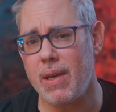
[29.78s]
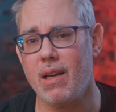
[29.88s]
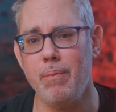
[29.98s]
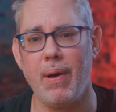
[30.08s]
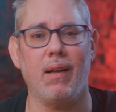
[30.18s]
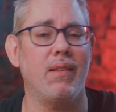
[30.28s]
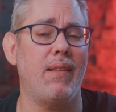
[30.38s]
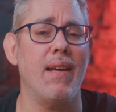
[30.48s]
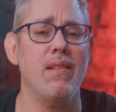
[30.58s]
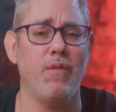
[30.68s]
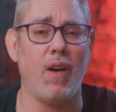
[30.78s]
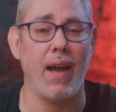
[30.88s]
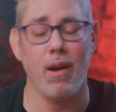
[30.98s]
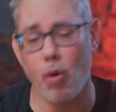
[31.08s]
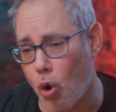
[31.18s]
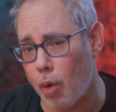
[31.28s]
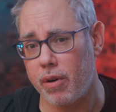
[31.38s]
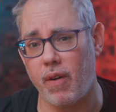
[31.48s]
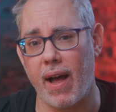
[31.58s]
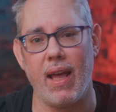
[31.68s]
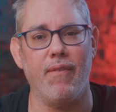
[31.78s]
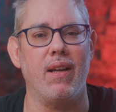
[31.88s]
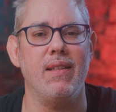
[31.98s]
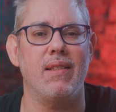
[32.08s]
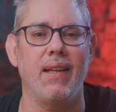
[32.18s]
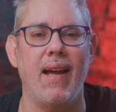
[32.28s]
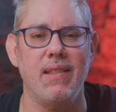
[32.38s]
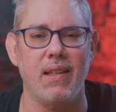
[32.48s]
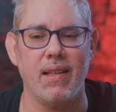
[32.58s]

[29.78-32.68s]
be compelled to testify or provide evidence against